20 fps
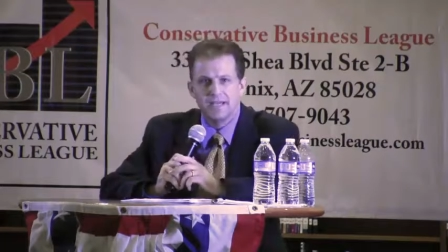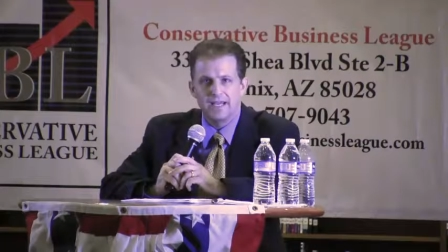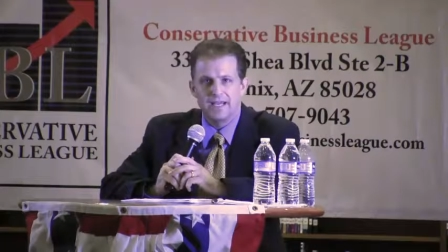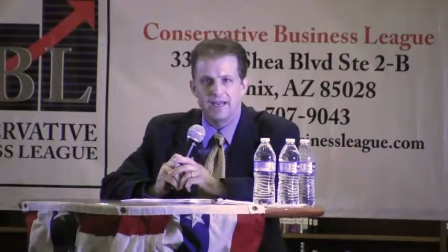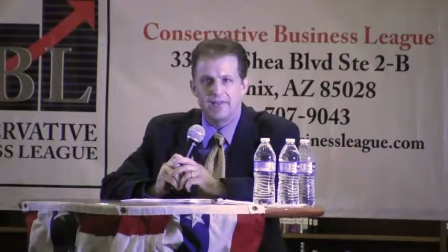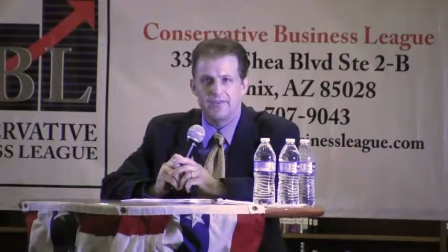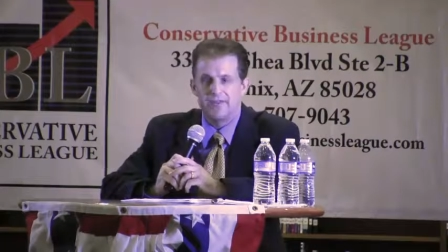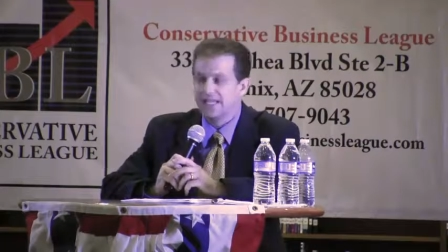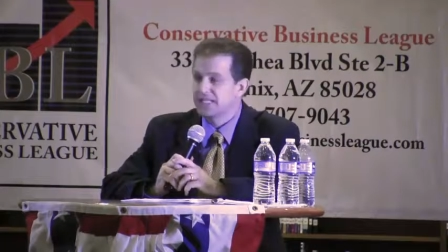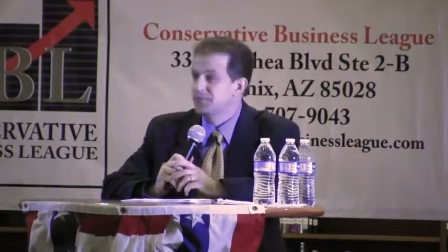
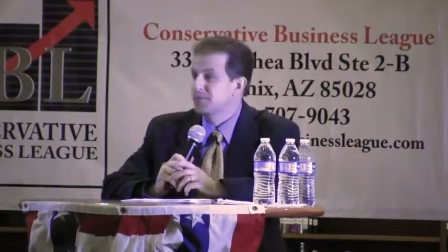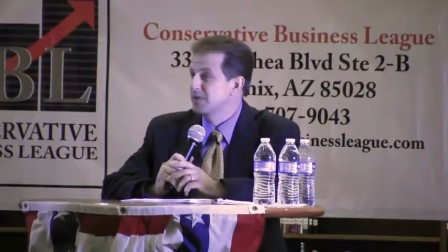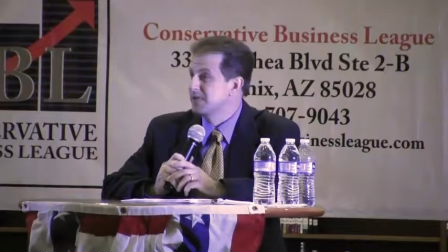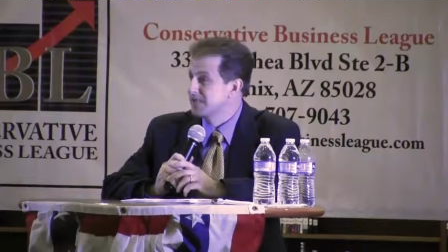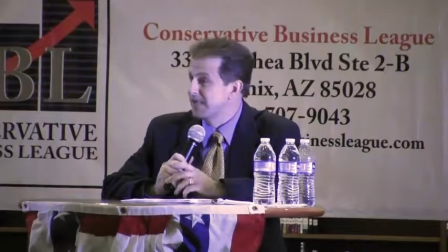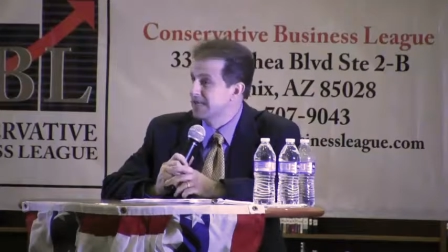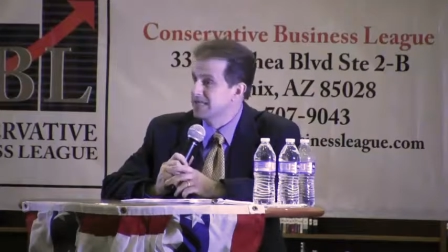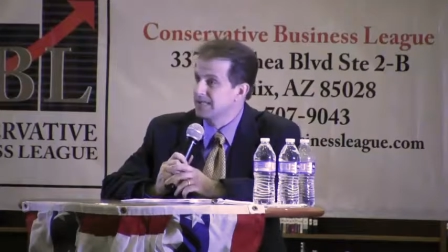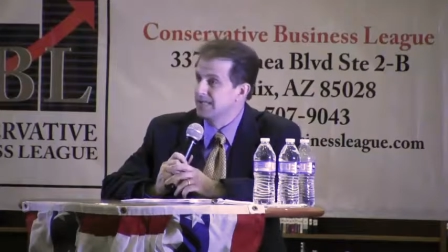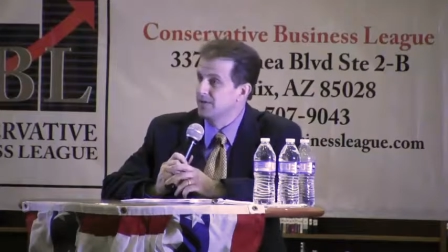And that's
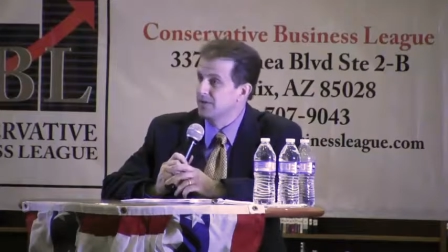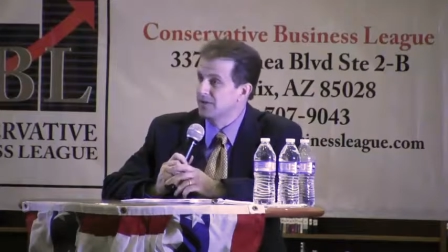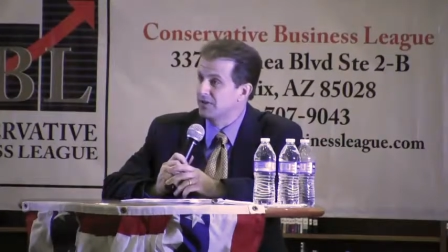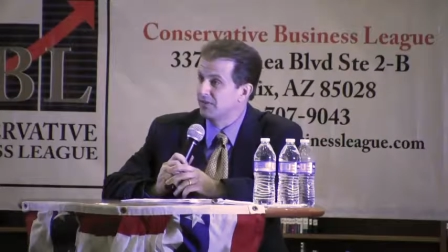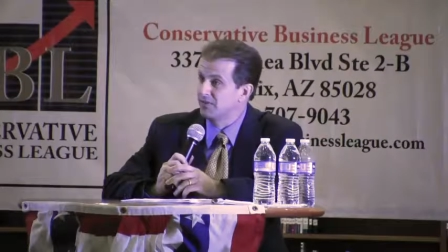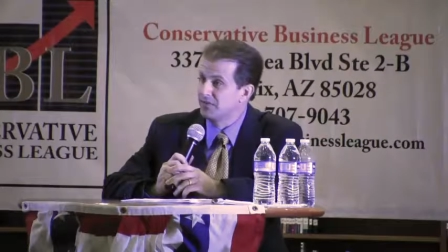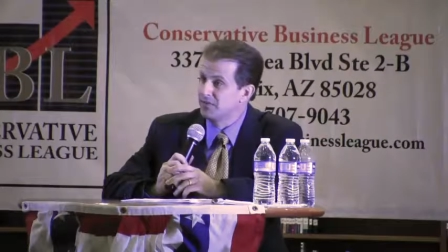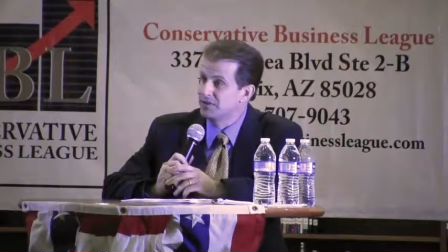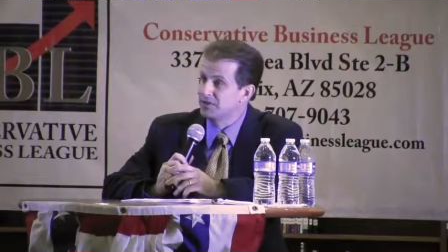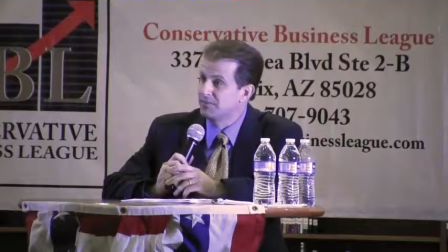precisely what
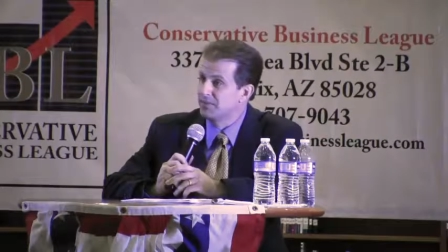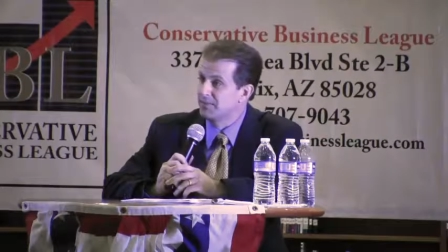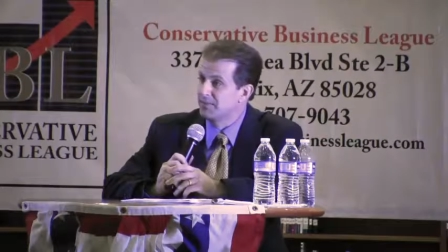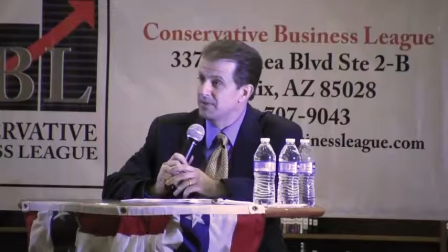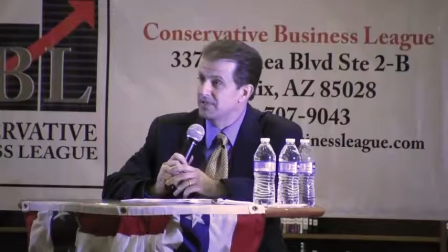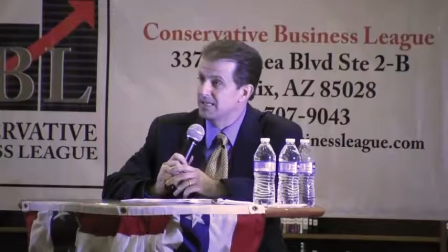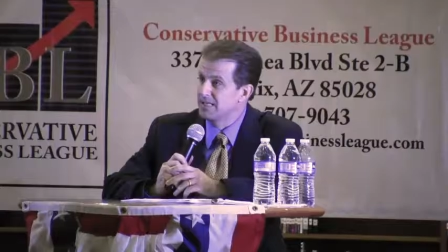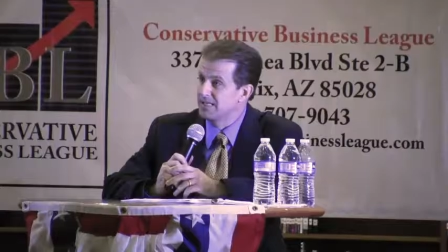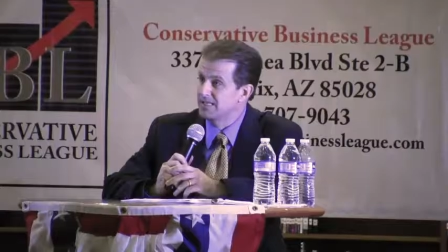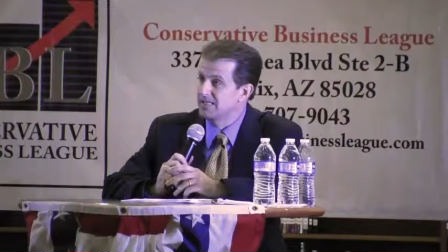the First
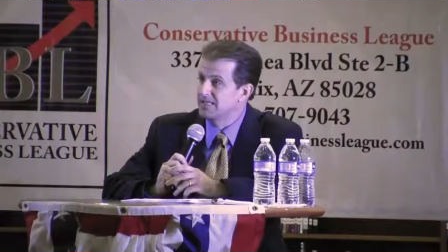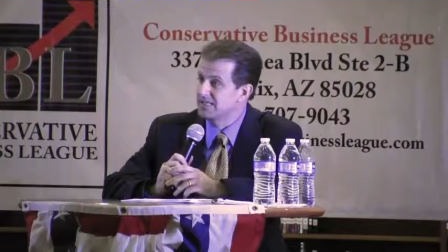Amendment says.